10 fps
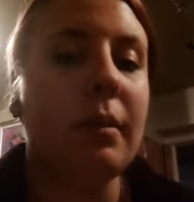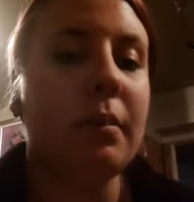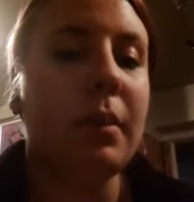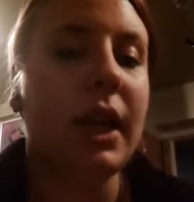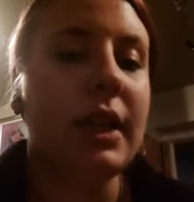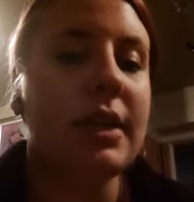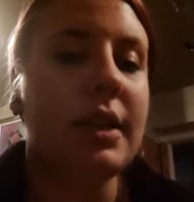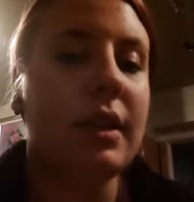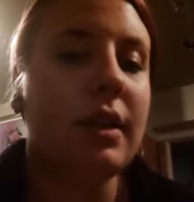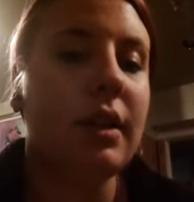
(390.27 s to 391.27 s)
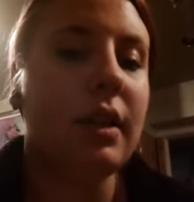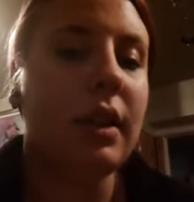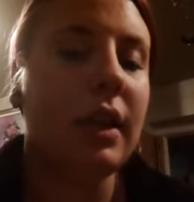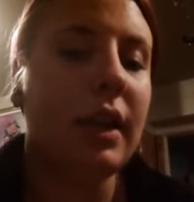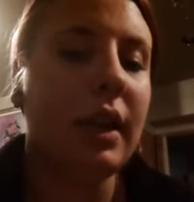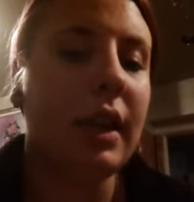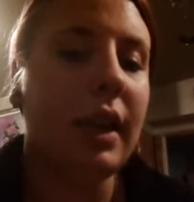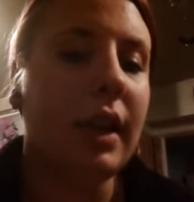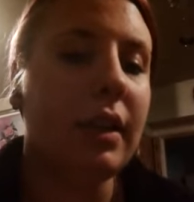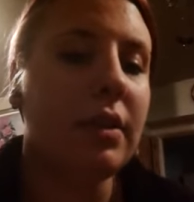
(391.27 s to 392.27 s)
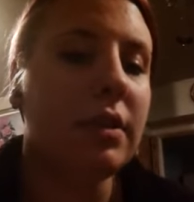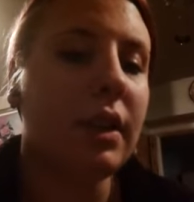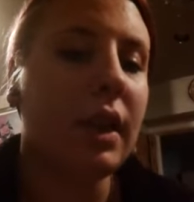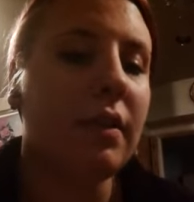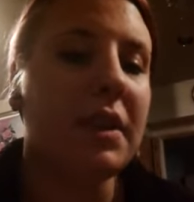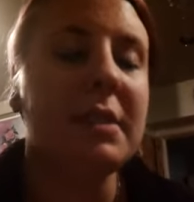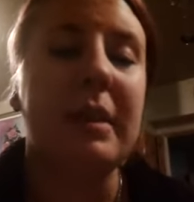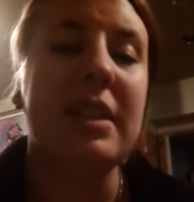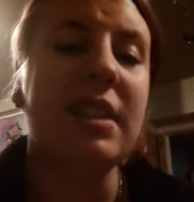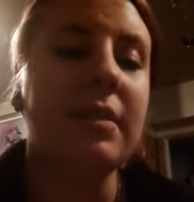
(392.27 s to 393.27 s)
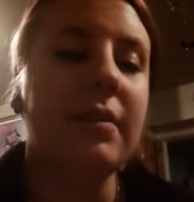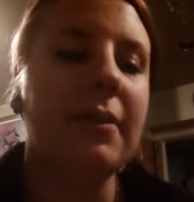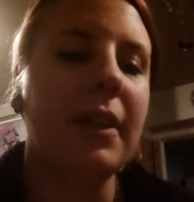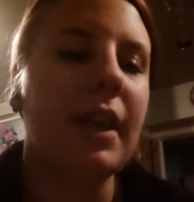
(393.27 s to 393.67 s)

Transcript: But yeah, those are kind of expensive.